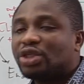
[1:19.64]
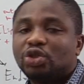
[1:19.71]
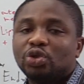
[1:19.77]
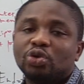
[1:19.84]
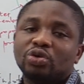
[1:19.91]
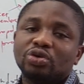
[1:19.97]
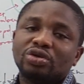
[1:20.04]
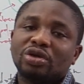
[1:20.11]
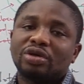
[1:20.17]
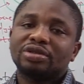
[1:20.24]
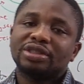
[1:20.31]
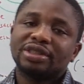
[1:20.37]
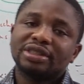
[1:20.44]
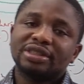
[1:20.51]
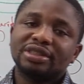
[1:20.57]

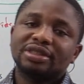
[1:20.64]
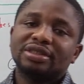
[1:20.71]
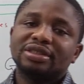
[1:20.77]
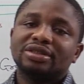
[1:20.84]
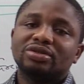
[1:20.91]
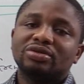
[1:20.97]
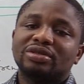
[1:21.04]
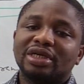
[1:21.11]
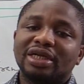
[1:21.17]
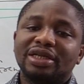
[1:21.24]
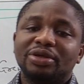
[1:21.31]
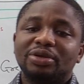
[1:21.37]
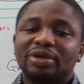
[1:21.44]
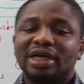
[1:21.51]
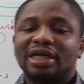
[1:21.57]
exotoxins. So
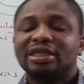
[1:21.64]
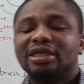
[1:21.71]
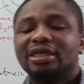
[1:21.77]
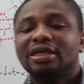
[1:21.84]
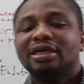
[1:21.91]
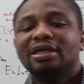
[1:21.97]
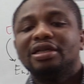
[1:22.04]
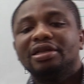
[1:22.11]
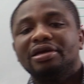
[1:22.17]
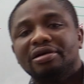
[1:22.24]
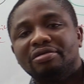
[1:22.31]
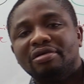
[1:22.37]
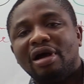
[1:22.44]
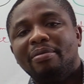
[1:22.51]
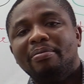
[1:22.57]
telling you that
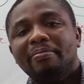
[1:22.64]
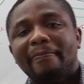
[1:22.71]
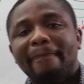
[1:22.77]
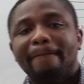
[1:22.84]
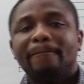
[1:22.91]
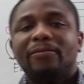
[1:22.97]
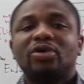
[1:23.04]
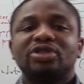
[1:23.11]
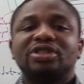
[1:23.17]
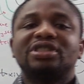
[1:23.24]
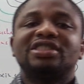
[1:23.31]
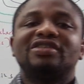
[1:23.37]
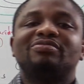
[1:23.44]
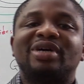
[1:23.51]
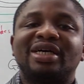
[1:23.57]
the
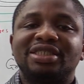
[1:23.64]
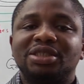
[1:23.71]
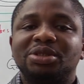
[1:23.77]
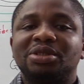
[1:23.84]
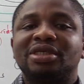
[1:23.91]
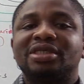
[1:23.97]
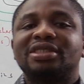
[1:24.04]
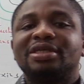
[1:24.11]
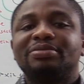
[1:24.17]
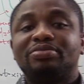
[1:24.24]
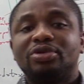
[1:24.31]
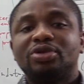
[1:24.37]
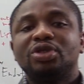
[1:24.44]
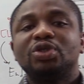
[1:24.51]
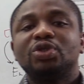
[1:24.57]
gram-positive bacteria, they
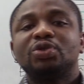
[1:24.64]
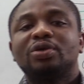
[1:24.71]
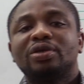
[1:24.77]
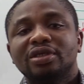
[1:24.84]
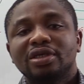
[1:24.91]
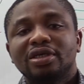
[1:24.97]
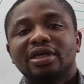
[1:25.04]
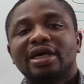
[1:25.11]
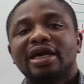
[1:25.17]
produce what?